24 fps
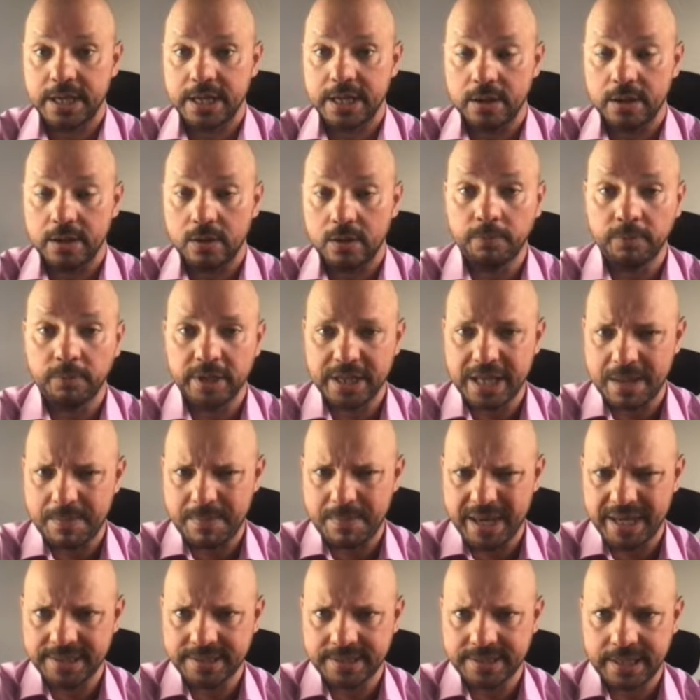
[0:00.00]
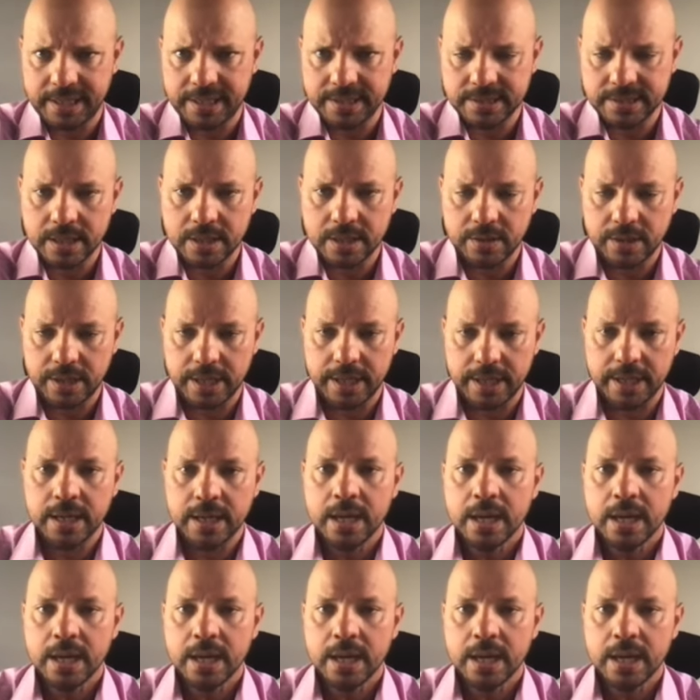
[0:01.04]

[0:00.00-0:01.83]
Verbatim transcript: Hopefully that makes sense, okay?